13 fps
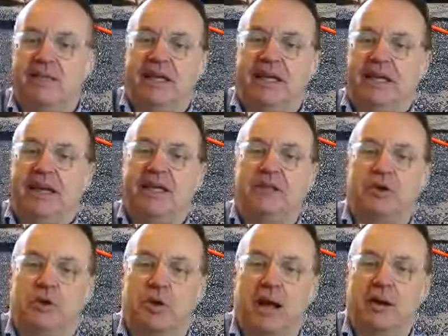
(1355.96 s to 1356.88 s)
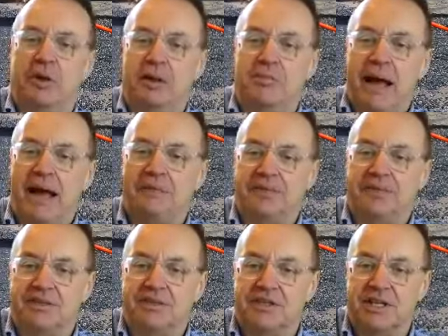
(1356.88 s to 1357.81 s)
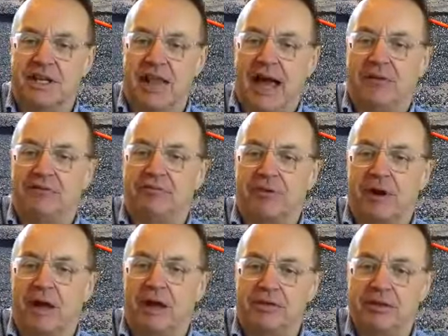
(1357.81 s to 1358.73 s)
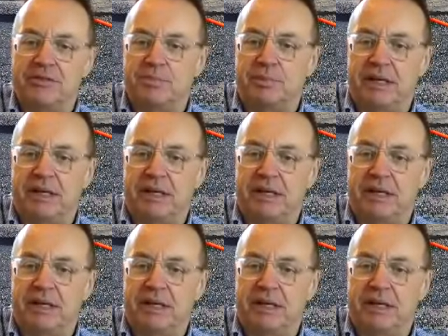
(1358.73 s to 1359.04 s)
the incredible amount that's still out in front of us.